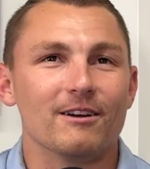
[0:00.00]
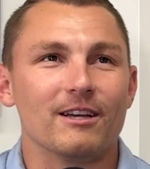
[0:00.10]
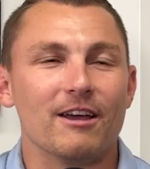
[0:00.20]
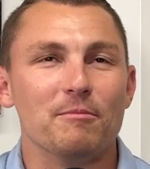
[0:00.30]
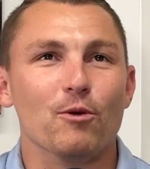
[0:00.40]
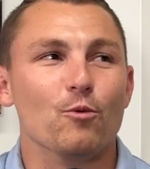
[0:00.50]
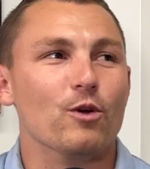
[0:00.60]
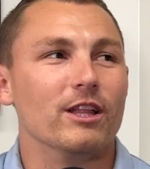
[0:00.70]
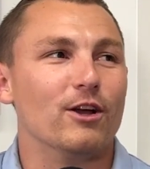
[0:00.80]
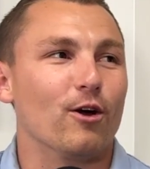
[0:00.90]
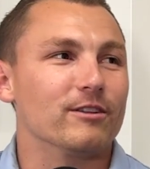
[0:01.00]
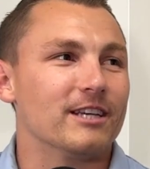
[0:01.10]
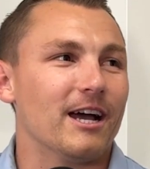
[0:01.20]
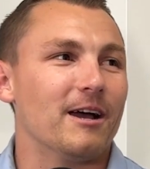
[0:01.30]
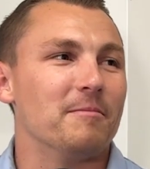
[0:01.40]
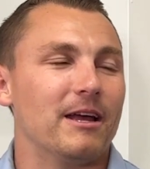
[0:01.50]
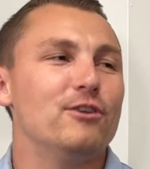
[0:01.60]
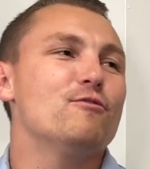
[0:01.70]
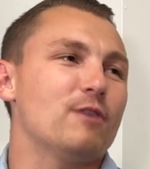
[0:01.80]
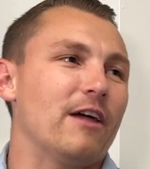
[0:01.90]
gave me a really hard time,
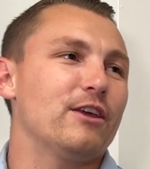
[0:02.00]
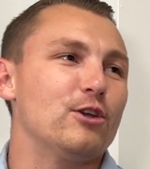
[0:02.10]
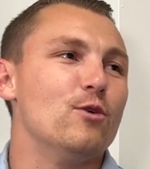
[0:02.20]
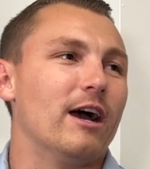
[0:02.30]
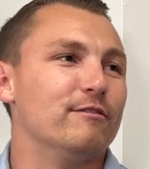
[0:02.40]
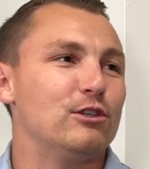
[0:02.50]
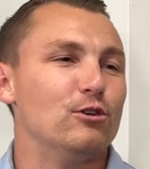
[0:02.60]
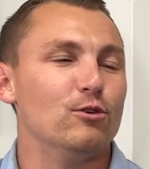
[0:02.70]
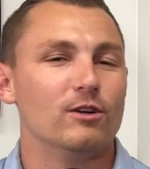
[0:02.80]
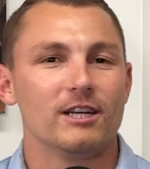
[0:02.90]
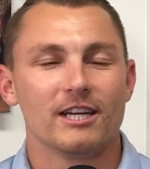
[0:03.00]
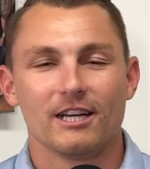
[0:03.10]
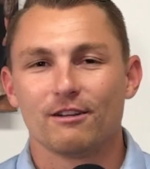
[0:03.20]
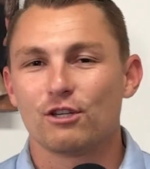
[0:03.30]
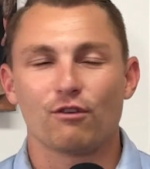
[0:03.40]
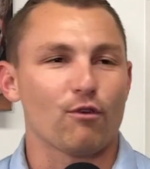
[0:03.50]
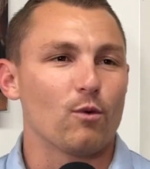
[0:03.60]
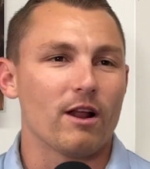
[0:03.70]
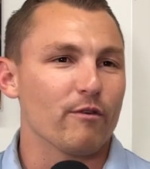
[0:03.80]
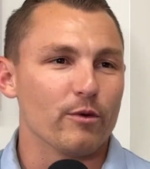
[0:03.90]
and I think you have too. Just for
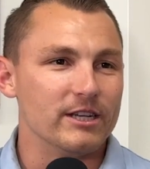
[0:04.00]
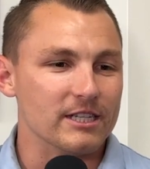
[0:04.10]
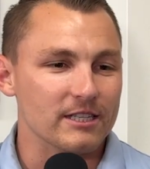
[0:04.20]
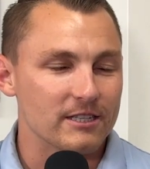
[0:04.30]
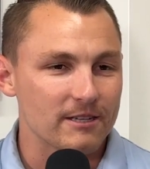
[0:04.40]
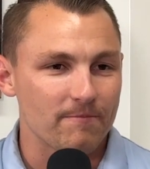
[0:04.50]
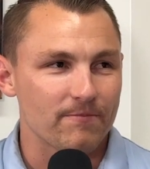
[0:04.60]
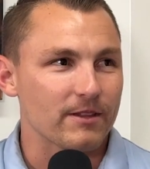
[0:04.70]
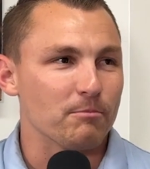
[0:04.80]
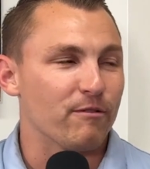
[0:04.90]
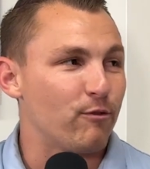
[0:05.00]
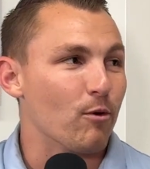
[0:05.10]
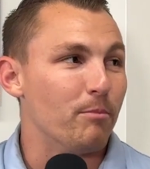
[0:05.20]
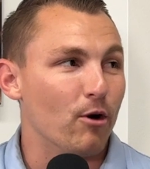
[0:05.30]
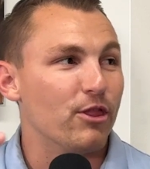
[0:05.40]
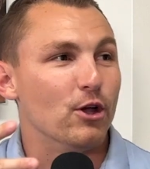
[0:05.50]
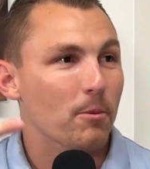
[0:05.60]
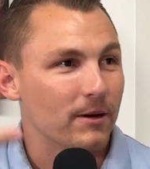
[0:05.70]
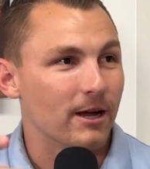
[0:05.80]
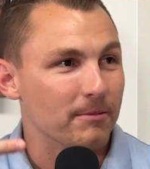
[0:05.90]
whatever reasons, before both the
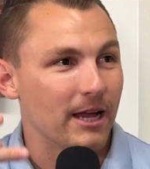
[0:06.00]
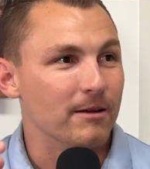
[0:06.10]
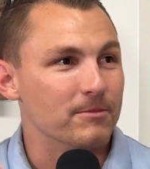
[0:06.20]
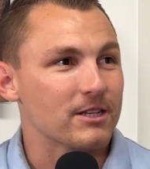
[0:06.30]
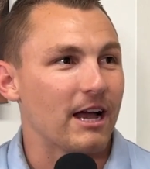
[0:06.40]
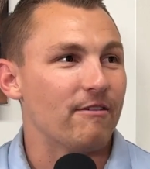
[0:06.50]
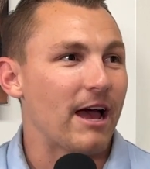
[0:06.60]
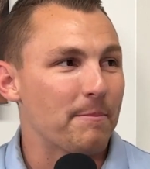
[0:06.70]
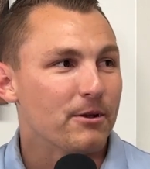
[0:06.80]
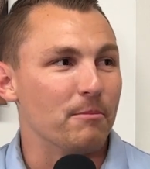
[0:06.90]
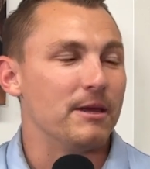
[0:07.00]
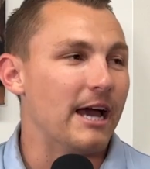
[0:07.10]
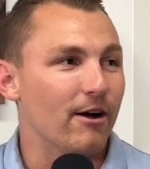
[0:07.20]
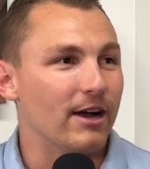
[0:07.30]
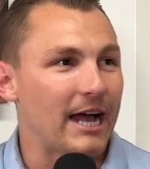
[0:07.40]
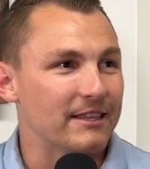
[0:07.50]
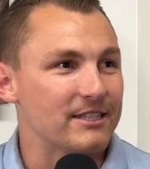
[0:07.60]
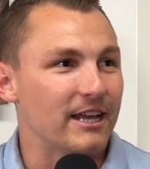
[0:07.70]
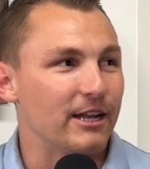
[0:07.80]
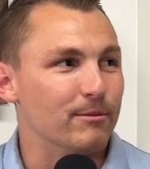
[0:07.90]
Open Cup games, I've happened to be out at the
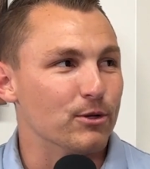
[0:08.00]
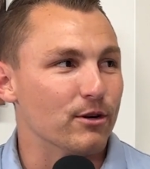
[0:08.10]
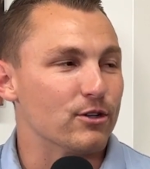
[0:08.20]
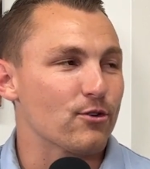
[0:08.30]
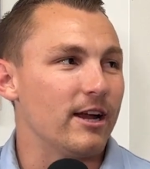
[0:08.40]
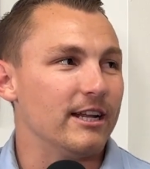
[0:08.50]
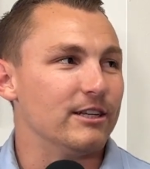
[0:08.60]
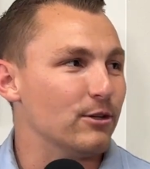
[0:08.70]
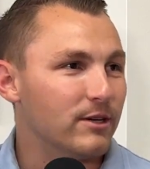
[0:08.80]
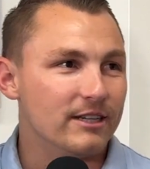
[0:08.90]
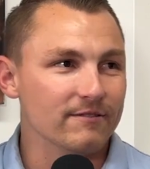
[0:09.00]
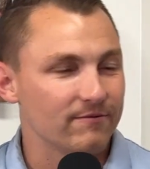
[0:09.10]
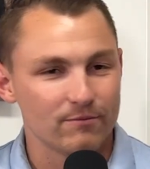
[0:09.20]
stadium during training doing